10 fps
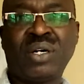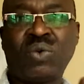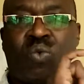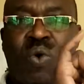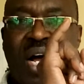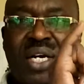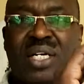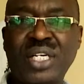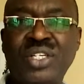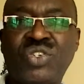One
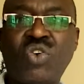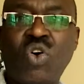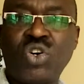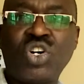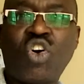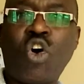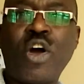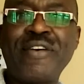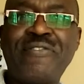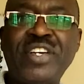is called
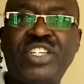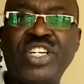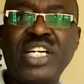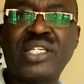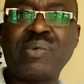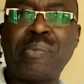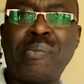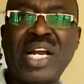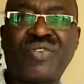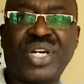coefficient
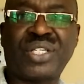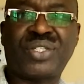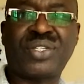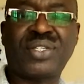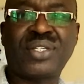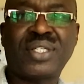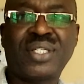matrix.